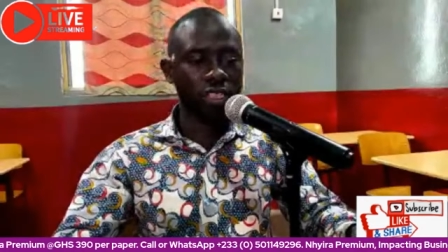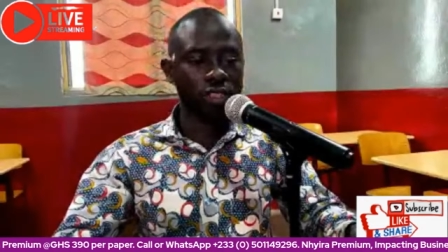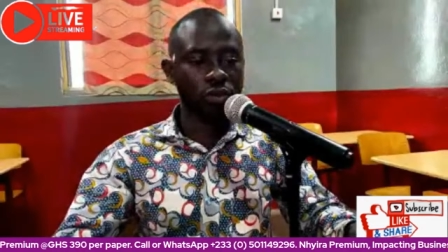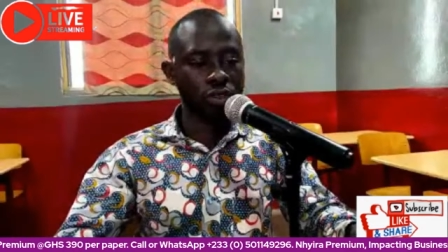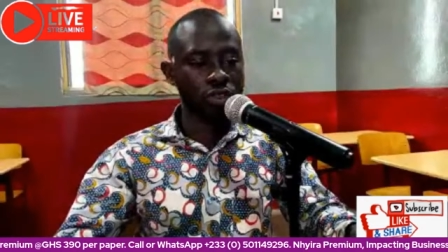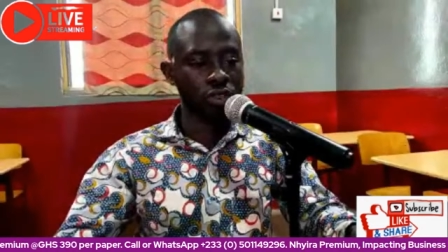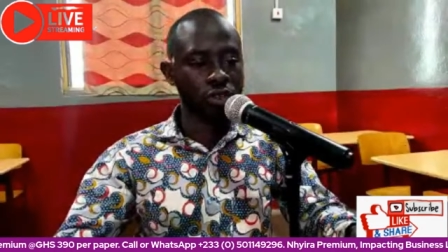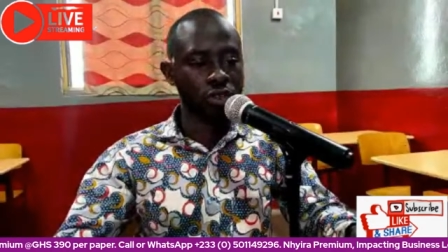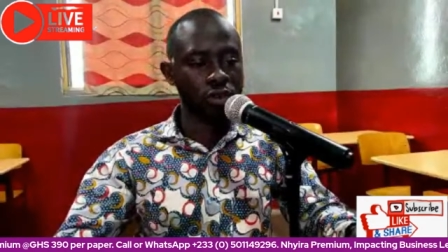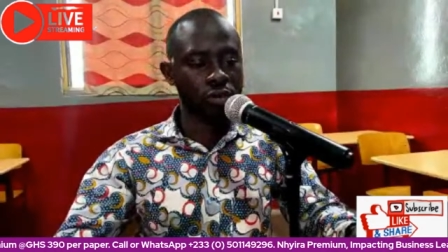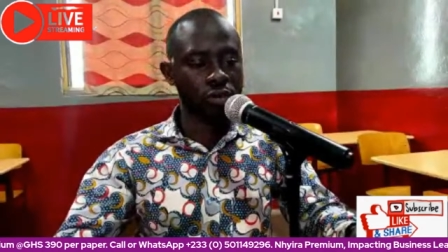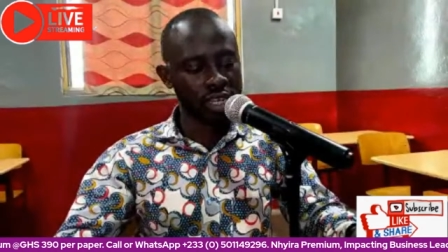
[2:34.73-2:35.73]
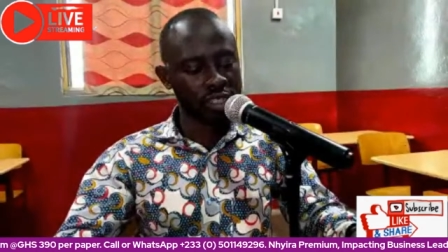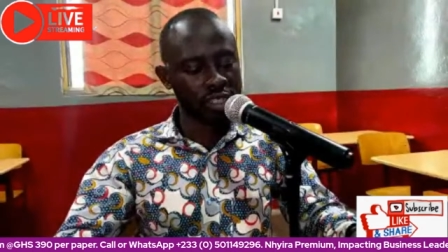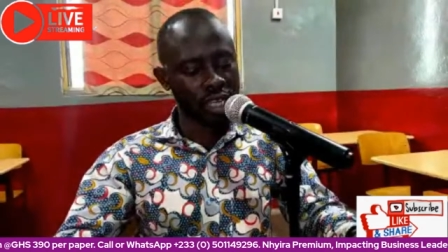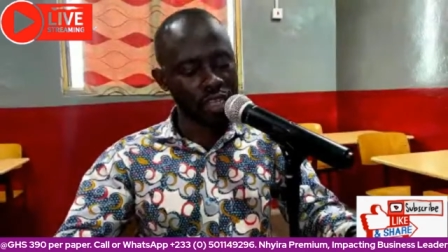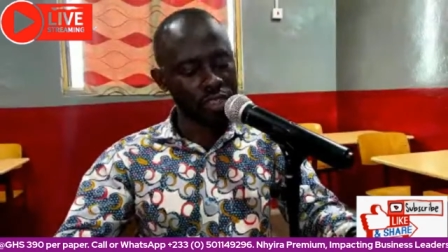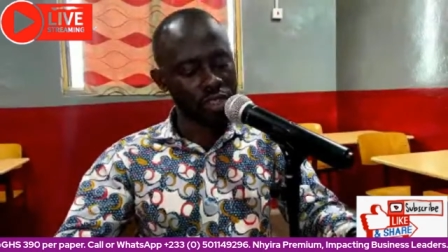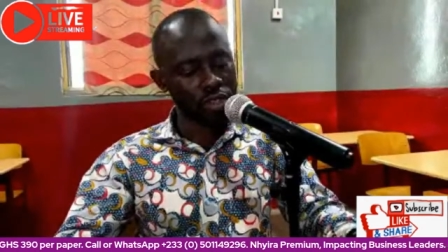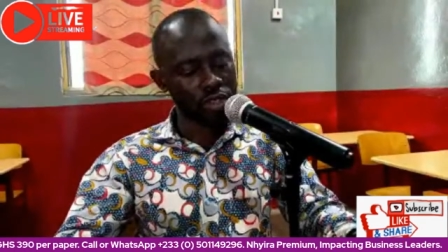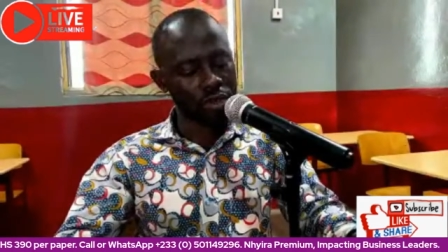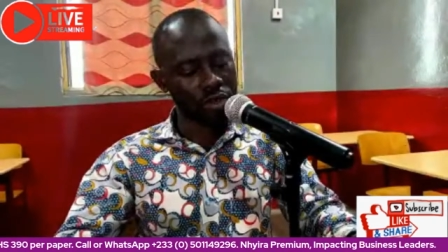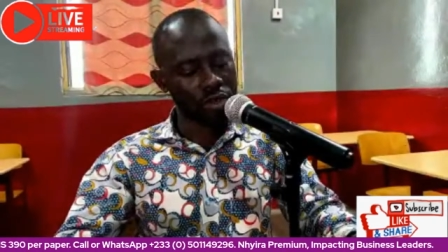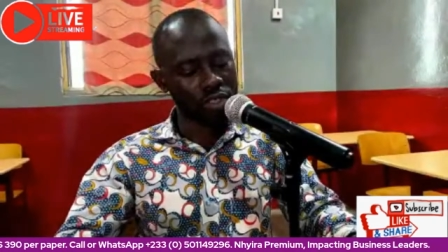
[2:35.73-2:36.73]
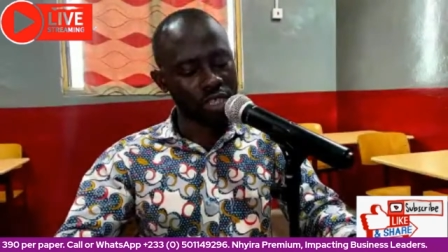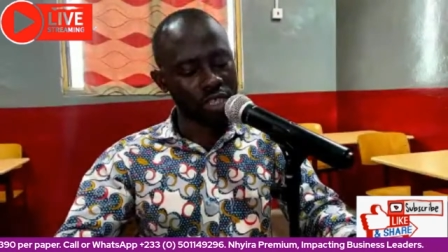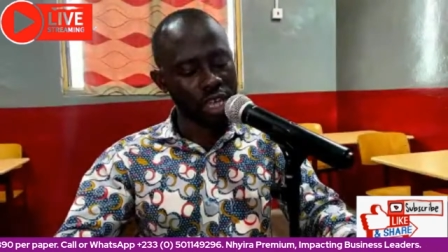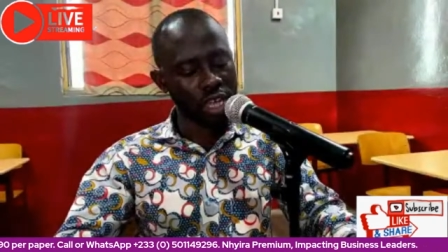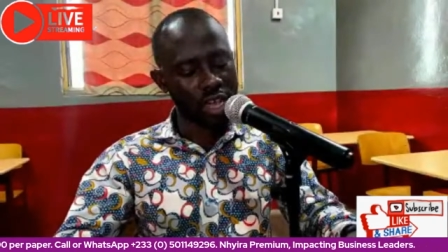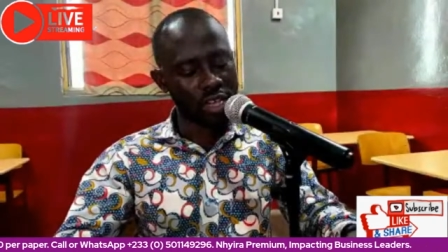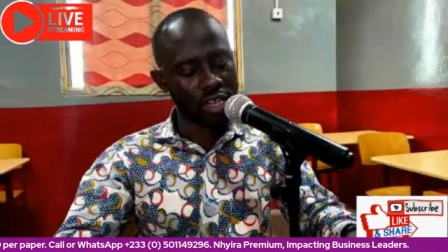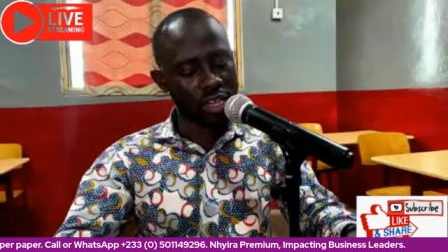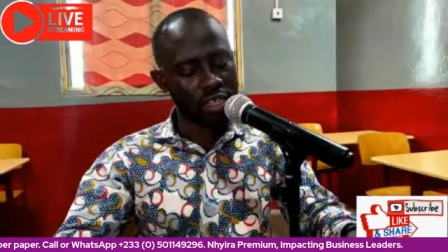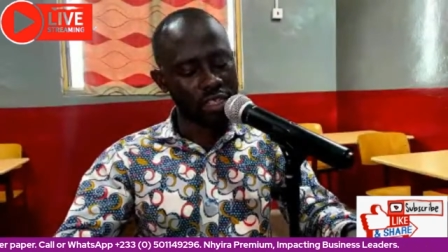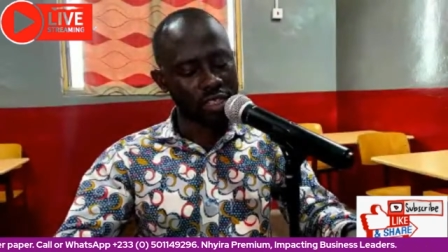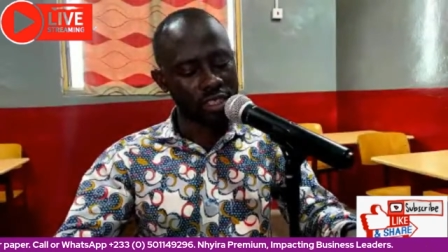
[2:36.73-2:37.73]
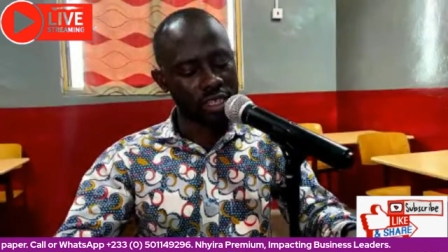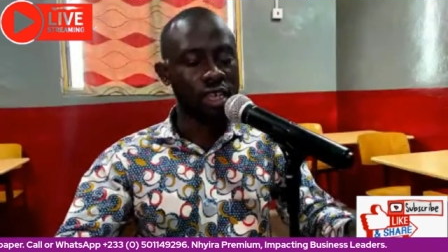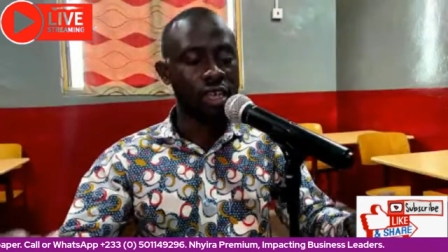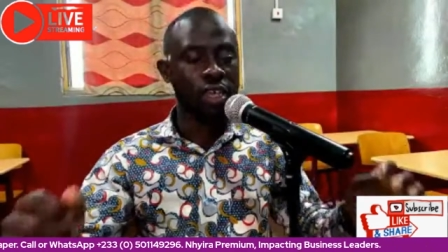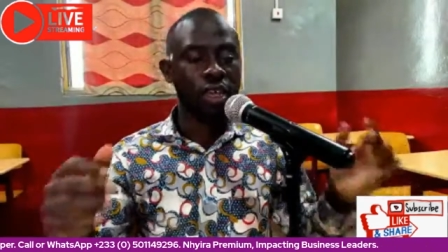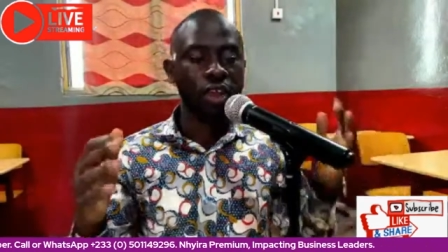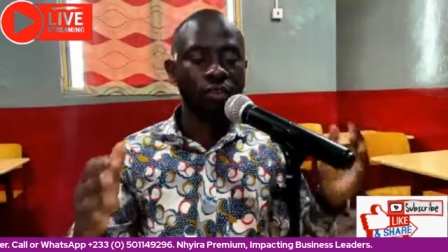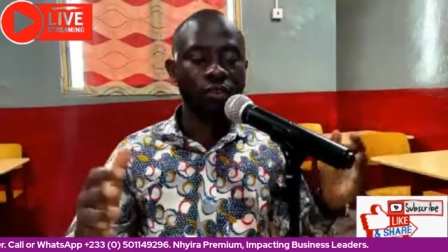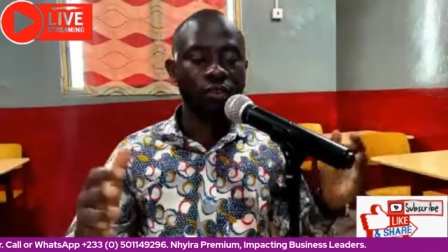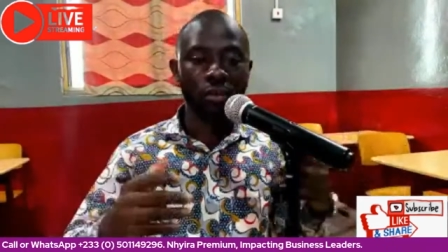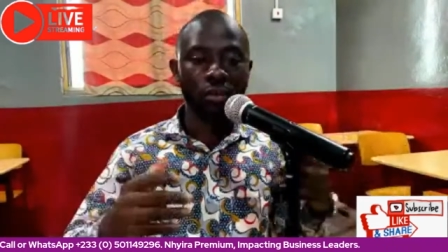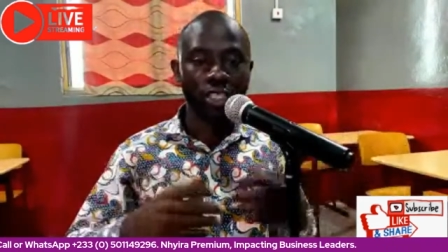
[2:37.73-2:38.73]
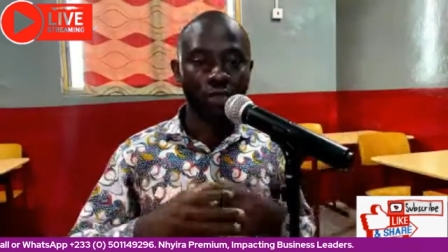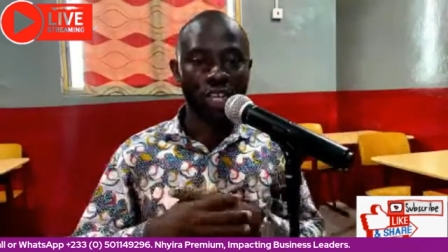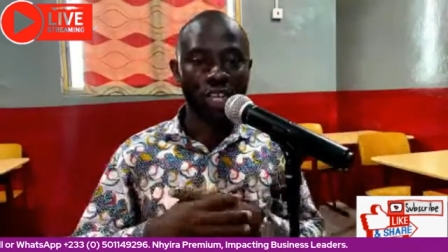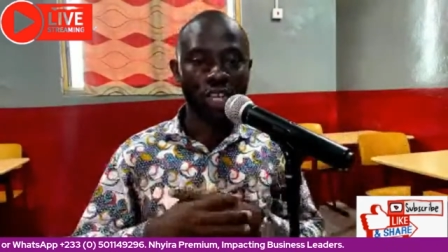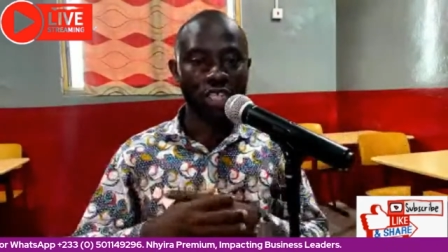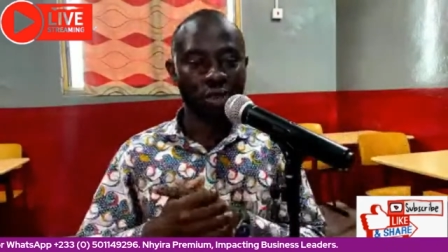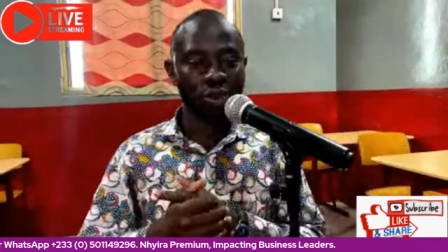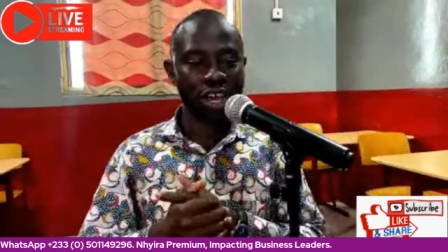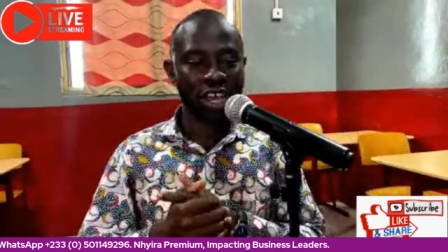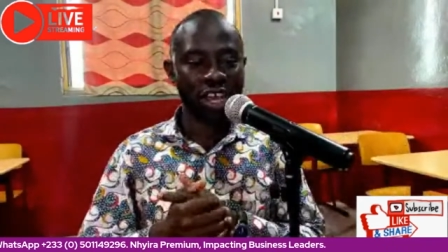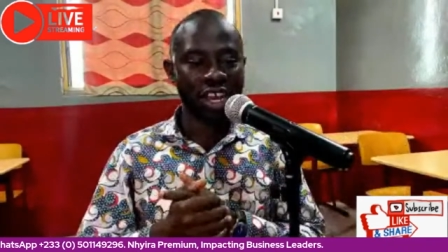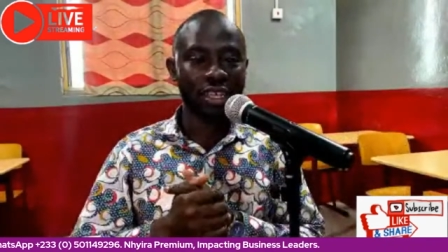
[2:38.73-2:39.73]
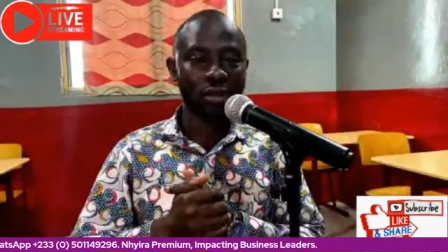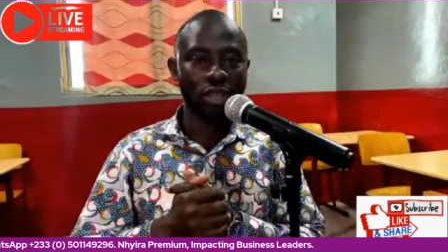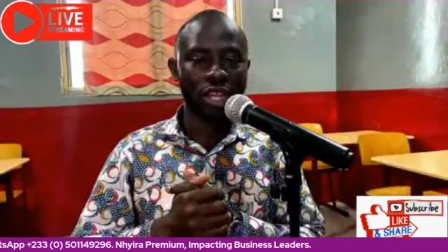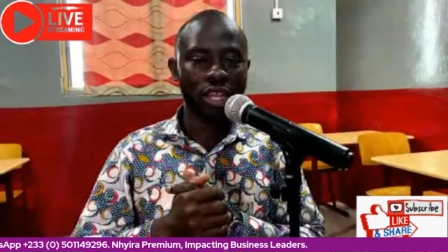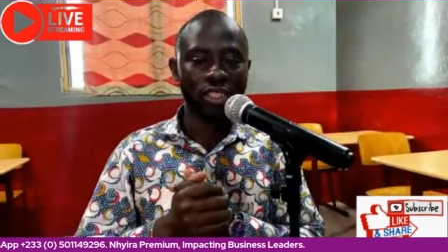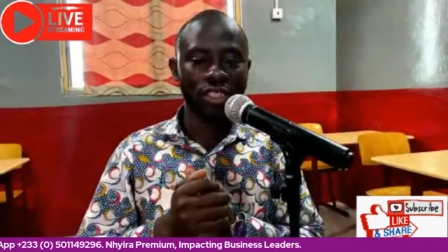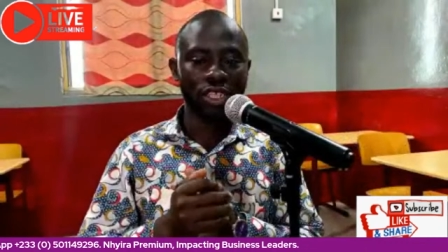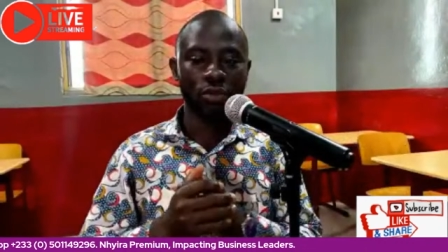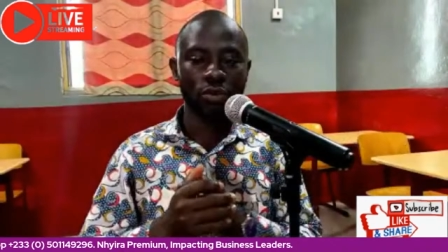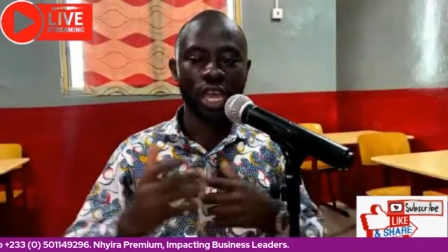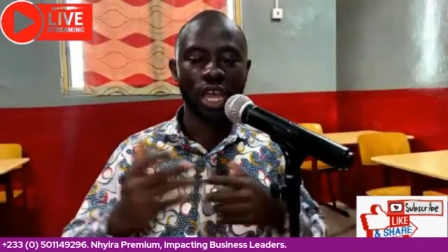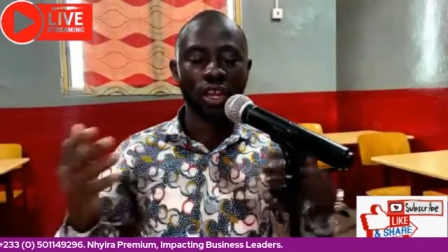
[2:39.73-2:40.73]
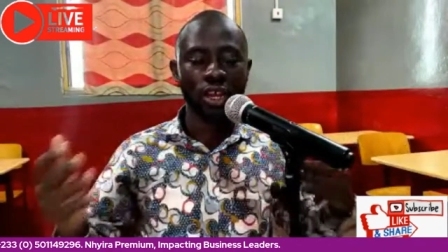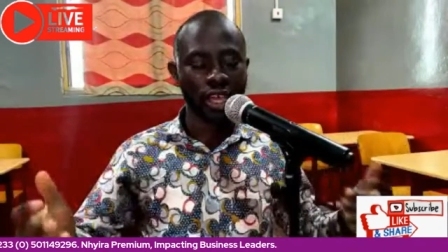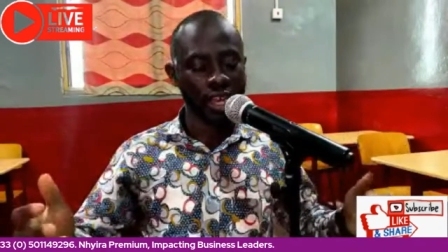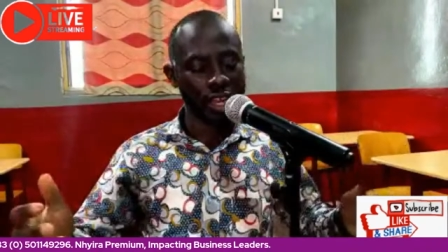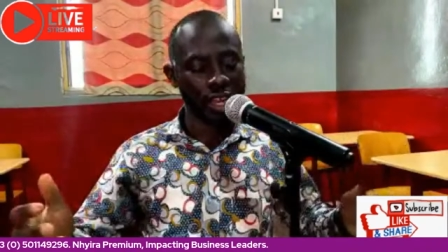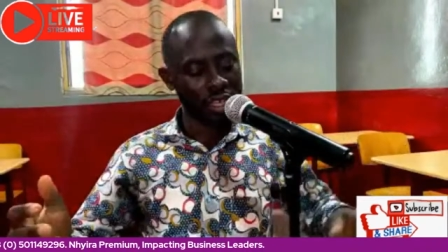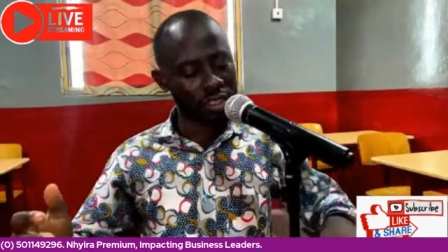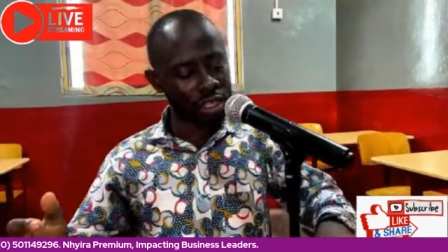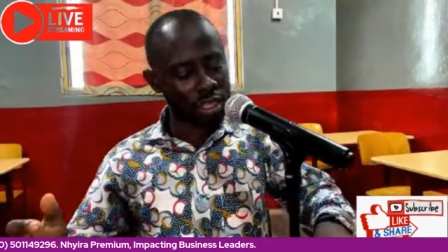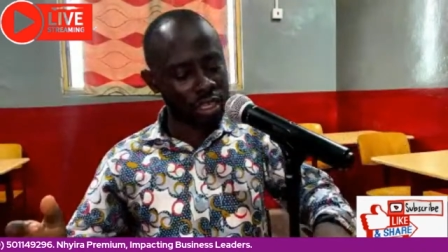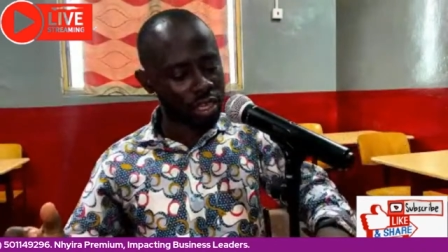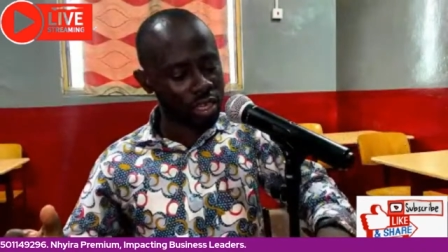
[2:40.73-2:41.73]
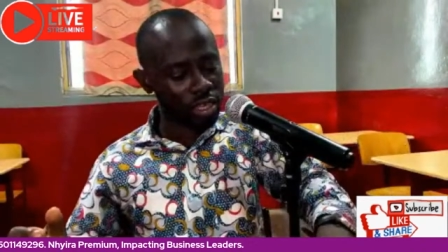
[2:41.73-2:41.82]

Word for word: As we continue with our discussion towards the ICA November 2021 examination, we are looking at